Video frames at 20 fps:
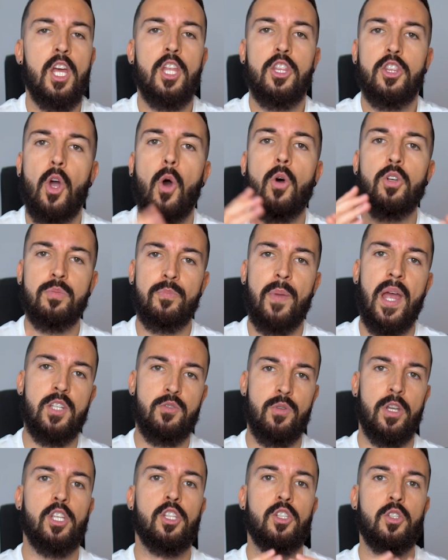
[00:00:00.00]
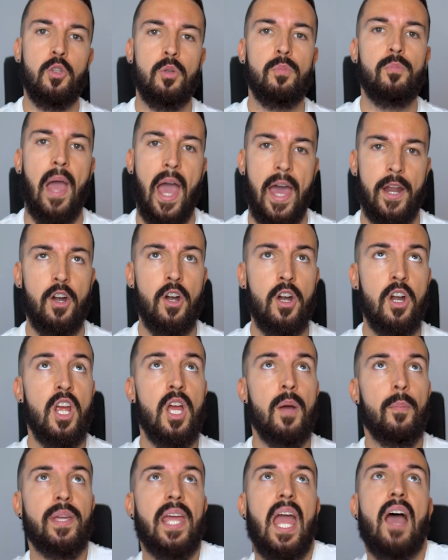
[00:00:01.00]
Those metrics do matter,
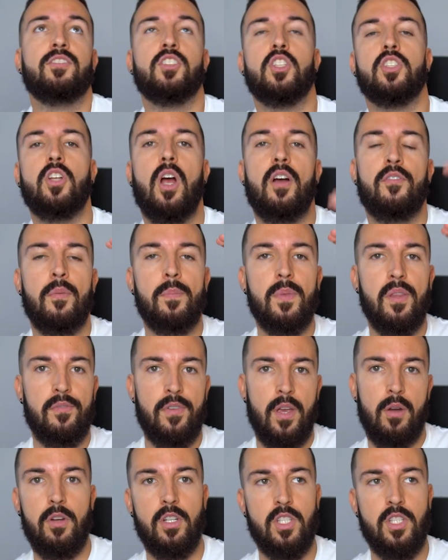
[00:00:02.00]
but you have to start from the very